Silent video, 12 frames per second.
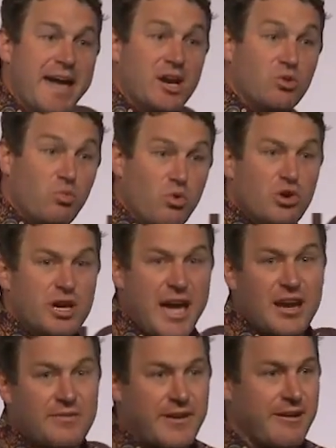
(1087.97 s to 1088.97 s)
and work out
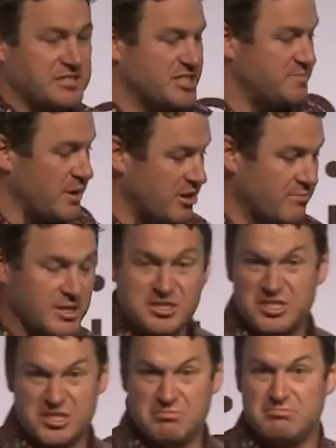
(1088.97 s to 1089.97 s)
if our
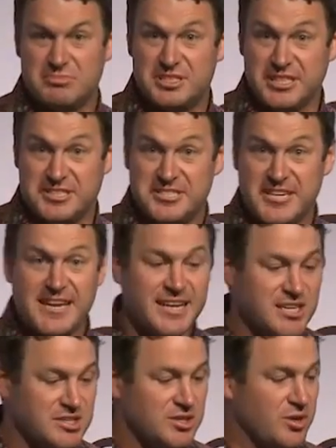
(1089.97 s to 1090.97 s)
experiments
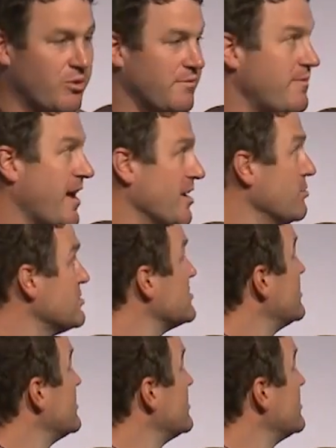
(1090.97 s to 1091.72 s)
succeeded or failed,